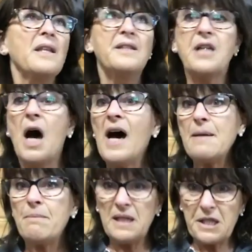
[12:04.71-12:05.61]

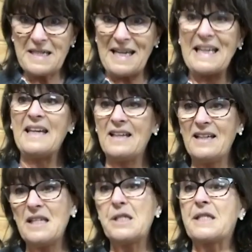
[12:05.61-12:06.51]
time is
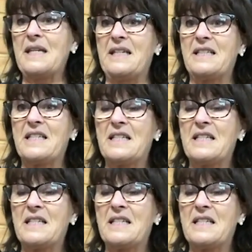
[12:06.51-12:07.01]
ticking, isn't it?